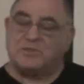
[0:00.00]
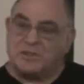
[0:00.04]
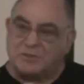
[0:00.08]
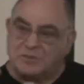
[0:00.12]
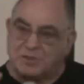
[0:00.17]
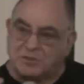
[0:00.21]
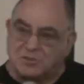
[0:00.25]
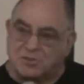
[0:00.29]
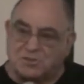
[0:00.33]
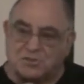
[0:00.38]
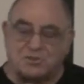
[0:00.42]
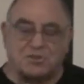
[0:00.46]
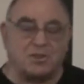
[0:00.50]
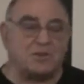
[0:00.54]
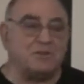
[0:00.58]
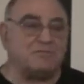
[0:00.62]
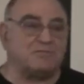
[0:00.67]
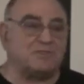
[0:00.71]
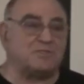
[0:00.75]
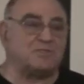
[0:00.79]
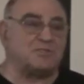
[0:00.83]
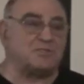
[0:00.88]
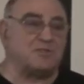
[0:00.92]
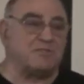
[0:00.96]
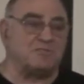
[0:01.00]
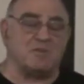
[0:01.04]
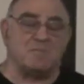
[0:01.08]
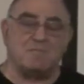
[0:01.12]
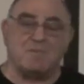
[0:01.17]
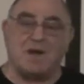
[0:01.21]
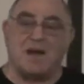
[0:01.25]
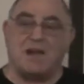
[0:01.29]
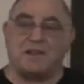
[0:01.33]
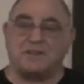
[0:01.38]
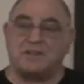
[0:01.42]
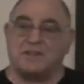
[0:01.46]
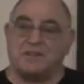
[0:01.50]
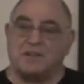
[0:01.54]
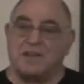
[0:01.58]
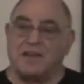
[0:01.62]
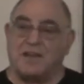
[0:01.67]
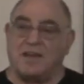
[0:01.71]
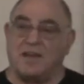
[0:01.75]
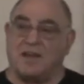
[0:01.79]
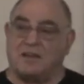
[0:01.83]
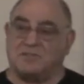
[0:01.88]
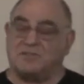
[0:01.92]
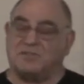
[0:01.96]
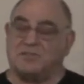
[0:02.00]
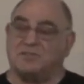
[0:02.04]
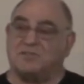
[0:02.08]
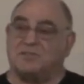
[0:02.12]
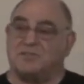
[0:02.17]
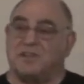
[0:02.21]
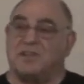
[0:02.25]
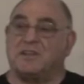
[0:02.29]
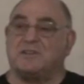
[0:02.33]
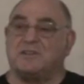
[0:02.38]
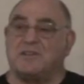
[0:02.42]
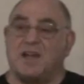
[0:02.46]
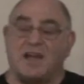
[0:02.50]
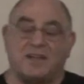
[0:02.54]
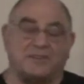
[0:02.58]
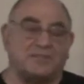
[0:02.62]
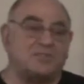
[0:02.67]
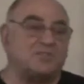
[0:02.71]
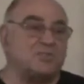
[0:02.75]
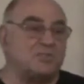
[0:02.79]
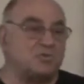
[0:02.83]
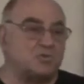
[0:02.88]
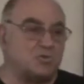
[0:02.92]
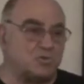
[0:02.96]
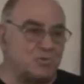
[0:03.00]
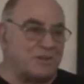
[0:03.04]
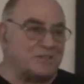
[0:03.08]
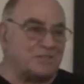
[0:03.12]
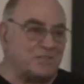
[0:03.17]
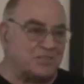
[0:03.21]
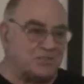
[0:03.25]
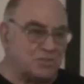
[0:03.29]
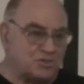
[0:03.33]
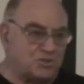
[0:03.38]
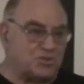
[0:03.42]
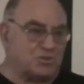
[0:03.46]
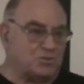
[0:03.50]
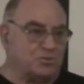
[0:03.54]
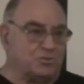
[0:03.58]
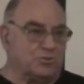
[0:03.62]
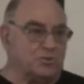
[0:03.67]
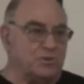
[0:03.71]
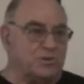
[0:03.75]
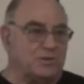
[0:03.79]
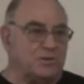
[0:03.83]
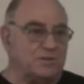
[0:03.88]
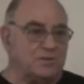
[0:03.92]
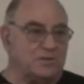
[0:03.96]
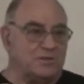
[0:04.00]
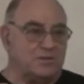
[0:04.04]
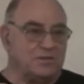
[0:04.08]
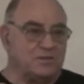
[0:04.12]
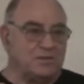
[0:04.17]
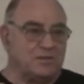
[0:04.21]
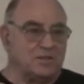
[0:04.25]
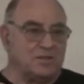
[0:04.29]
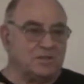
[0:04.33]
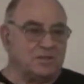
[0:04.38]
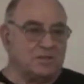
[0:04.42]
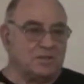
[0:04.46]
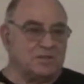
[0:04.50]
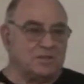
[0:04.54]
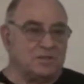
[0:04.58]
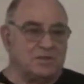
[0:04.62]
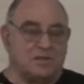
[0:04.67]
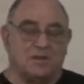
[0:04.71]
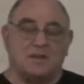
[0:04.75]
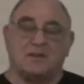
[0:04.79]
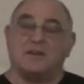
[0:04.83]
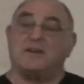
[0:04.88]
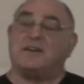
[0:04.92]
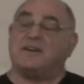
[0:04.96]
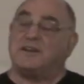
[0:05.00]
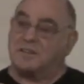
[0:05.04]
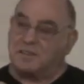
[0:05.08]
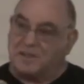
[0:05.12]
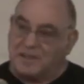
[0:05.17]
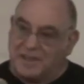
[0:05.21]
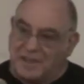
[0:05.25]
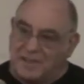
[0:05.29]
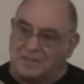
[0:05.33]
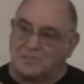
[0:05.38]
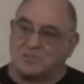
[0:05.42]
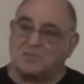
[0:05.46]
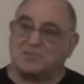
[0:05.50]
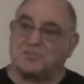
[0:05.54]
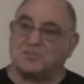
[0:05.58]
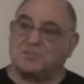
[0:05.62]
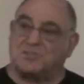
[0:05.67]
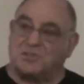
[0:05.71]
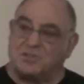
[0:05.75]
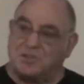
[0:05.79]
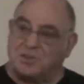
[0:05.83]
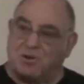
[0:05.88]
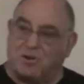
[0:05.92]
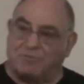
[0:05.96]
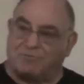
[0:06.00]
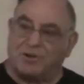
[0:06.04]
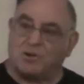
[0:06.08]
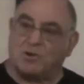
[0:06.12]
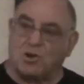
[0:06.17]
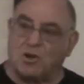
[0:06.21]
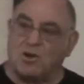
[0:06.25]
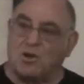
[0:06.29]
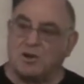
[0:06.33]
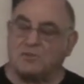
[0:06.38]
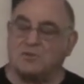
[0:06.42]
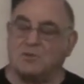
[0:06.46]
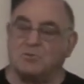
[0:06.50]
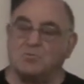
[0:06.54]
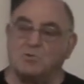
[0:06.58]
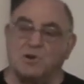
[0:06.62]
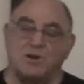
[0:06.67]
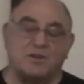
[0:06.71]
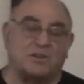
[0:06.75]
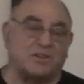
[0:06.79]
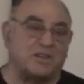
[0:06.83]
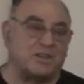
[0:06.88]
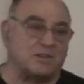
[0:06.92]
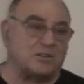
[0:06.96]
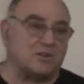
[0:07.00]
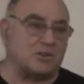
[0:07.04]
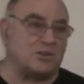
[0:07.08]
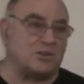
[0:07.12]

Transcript: in the service of the mining houses in 1922 against the Afrikaner working